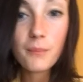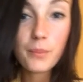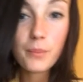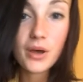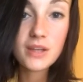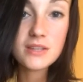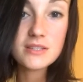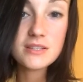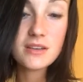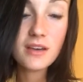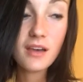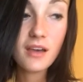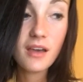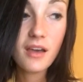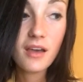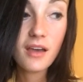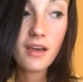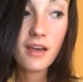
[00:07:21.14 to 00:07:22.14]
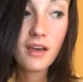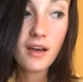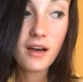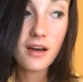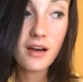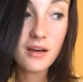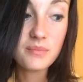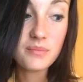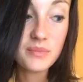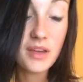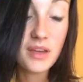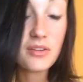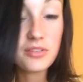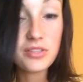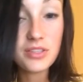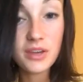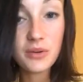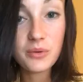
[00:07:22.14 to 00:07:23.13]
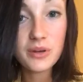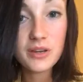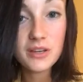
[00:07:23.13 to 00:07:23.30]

But the other thing